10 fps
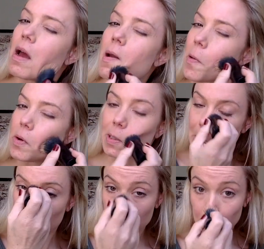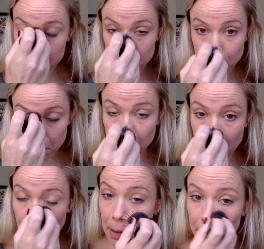And I will tell you, it's a little
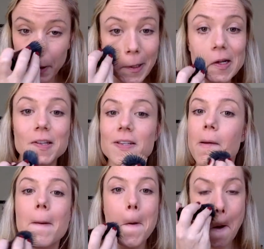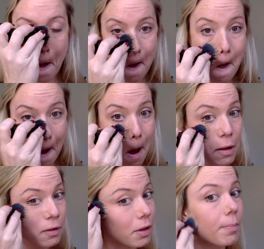odd because
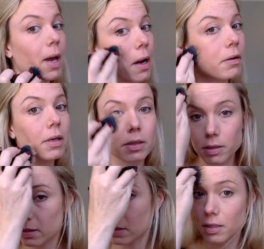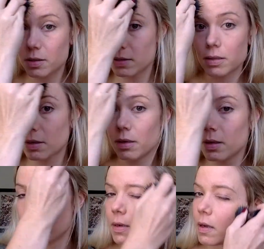I look backwards in this
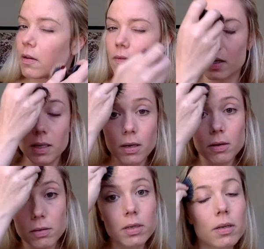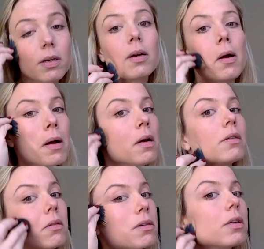video,
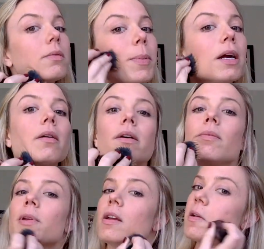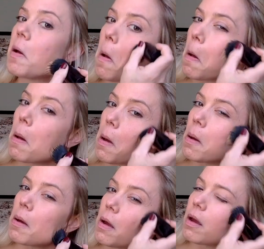so just bear with me
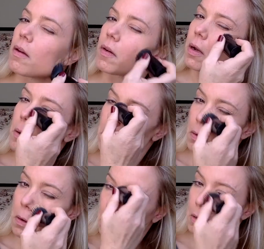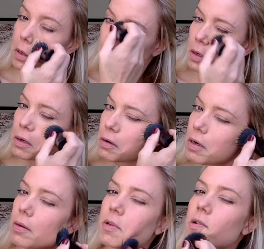if I don't look like I know
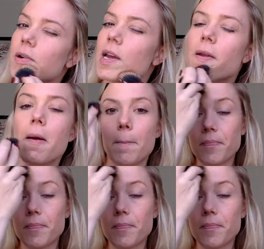what I'm doing.